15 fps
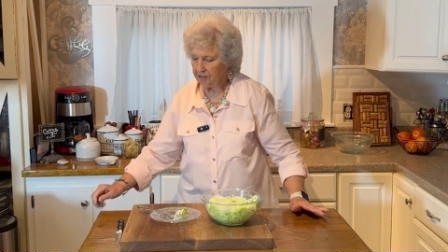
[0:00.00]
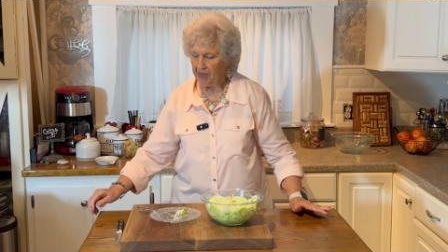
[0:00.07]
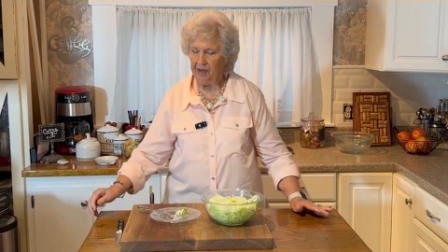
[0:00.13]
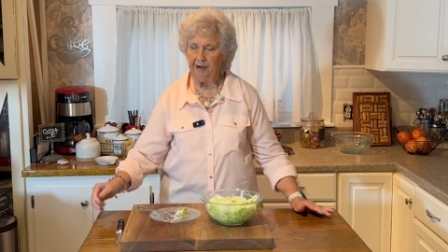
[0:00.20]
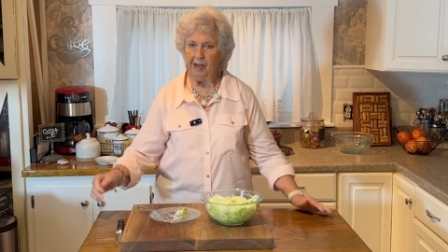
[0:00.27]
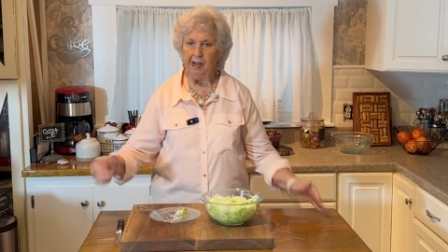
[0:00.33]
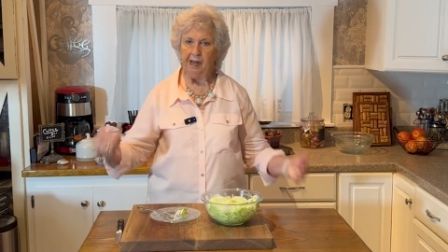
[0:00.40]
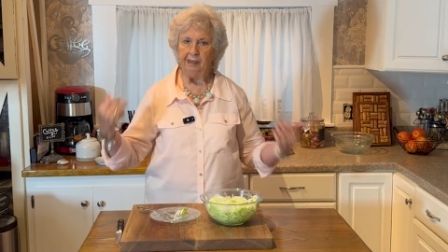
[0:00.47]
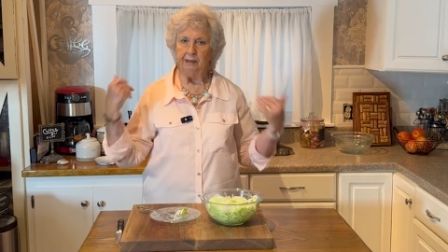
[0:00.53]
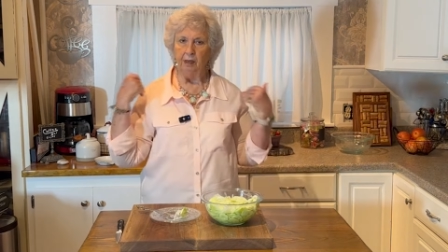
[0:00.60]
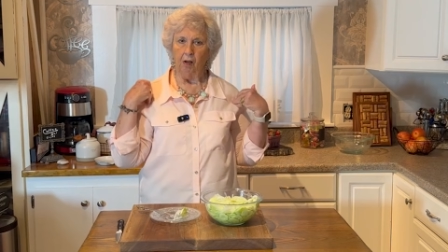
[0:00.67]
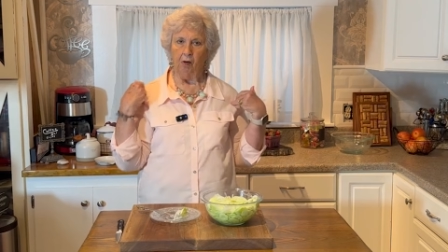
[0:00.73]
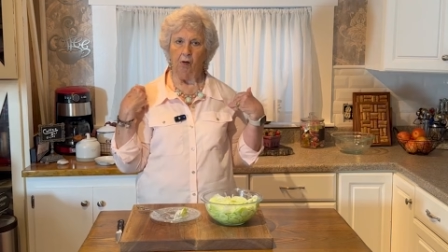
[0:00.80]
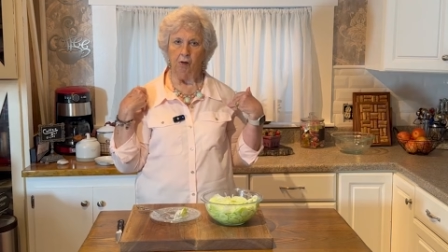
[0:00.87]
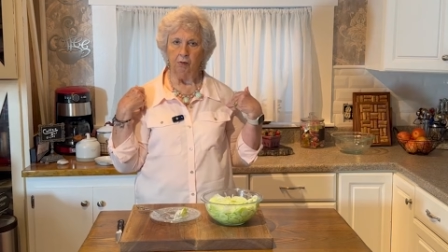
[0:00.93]
And I had
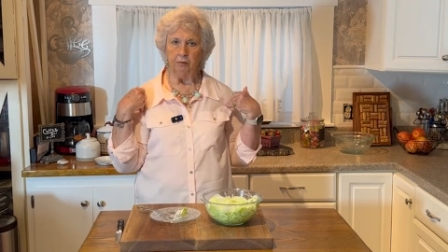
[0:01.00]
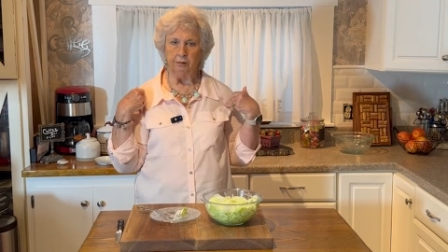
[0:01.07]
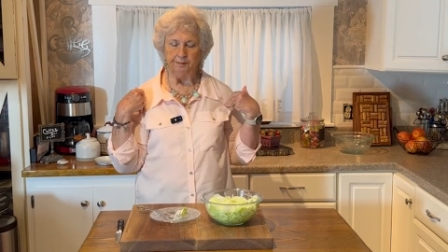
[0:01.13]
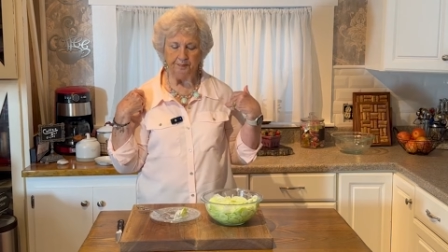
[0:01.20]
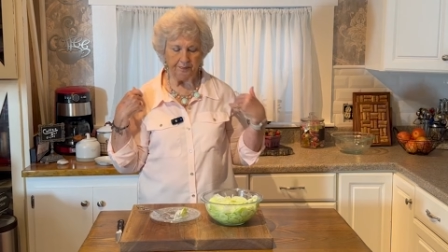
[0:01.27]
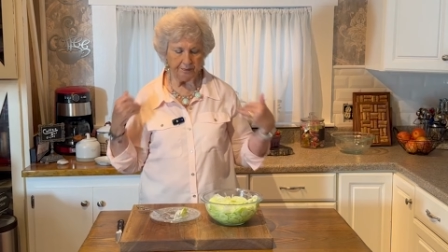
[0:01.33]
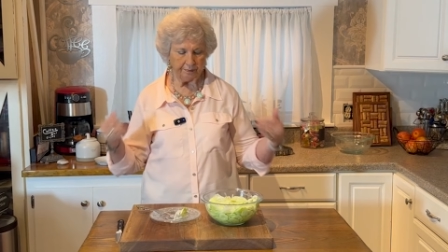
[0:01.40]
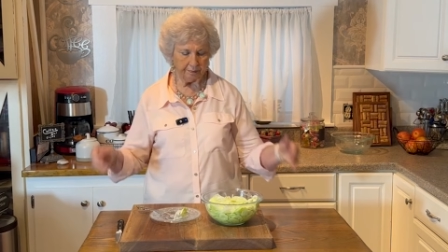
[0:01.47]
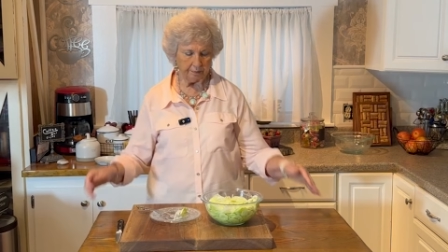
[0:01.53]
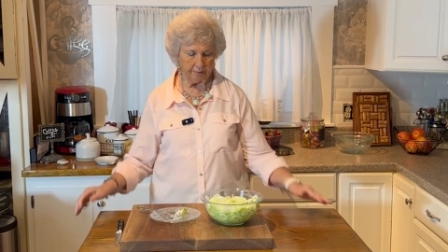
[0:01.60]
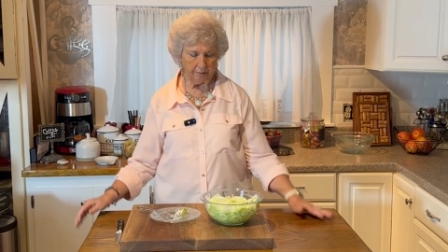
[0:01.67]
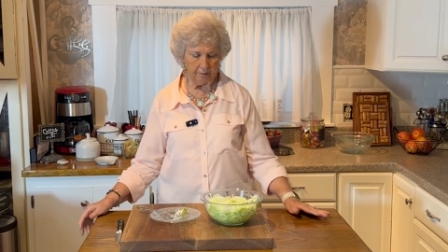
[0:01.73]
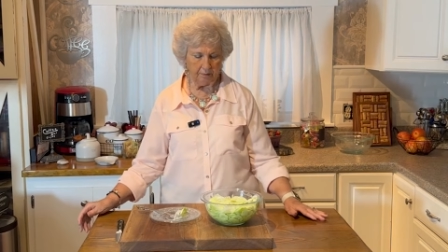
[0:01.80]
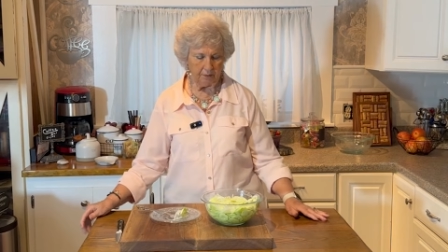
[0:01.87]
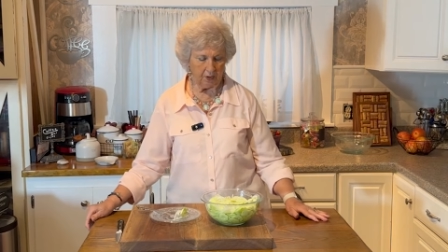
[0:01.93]
long,
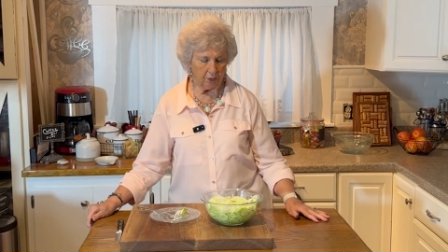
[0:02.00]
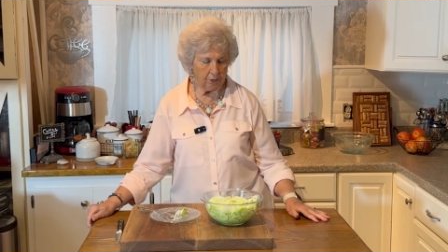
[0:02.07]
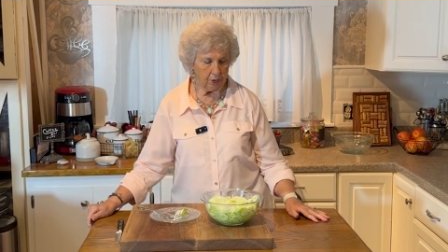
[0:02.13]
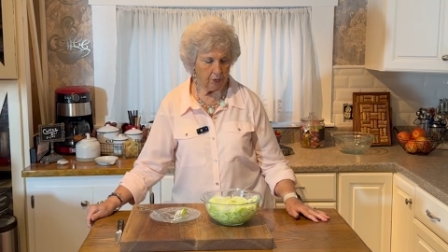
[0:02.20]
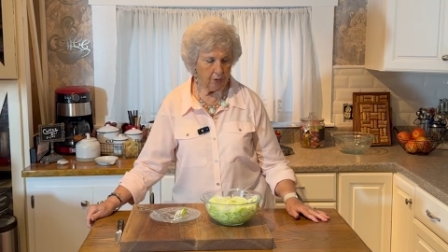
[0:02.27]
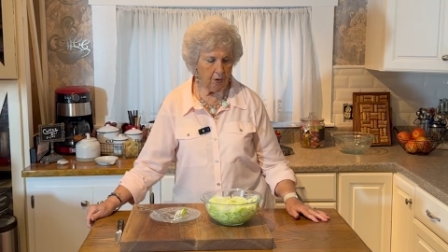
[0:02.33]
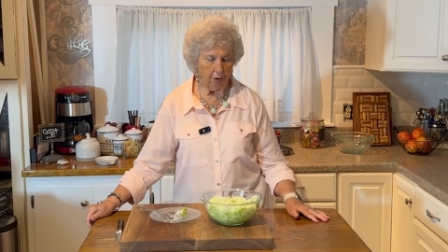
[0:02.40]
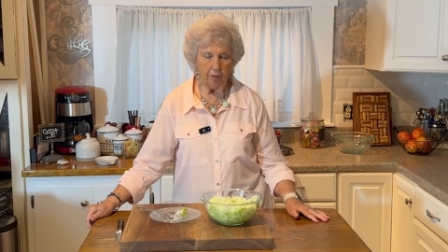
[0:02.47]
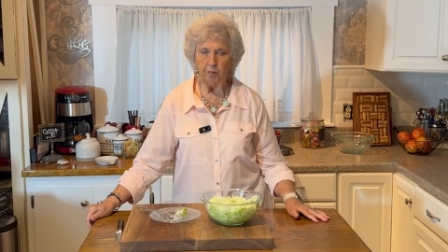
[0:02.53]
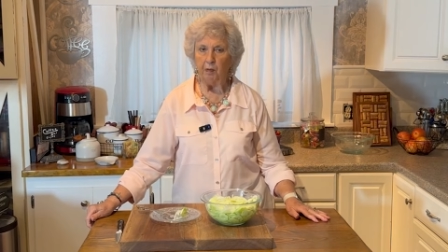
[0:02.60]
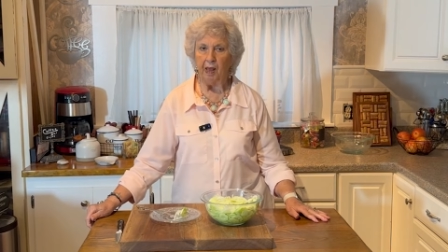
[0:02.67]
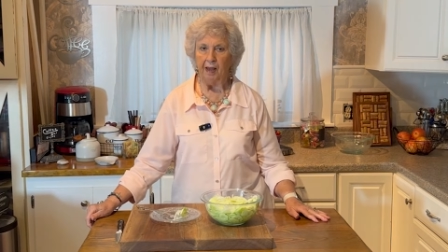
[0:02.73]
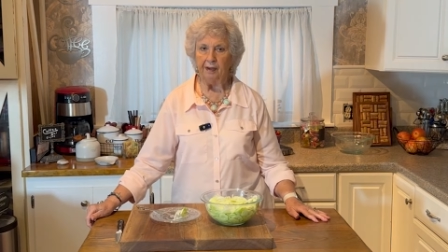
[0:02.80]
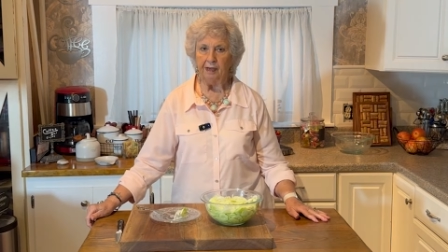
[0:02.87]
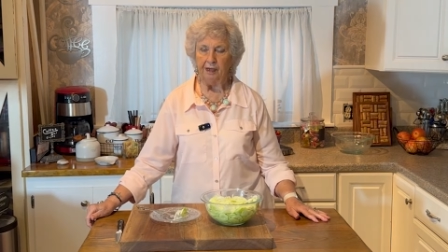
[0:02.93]
real long
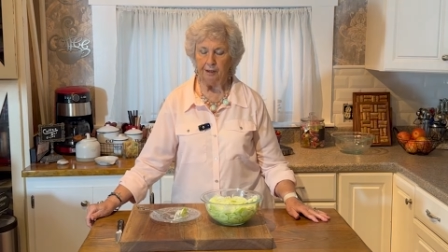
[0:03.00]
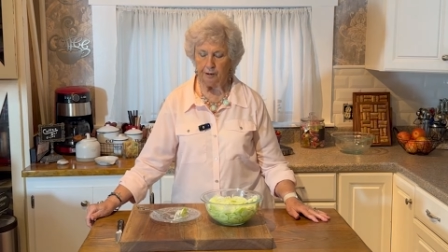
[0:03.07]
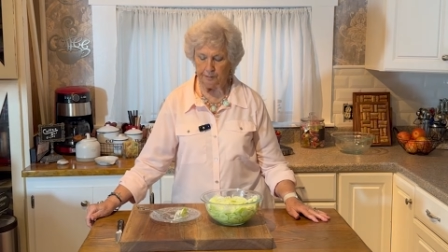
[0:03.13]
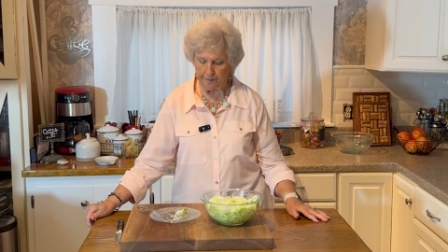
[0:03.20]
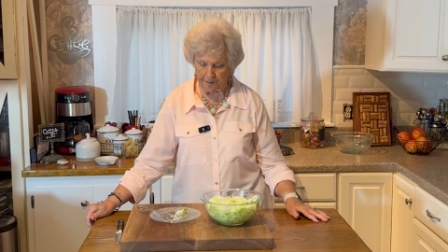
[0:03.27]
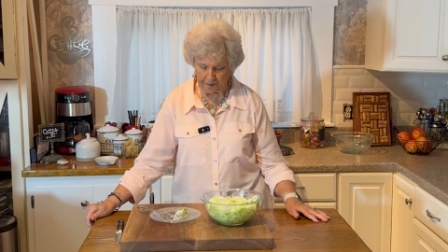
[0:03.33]
black hair.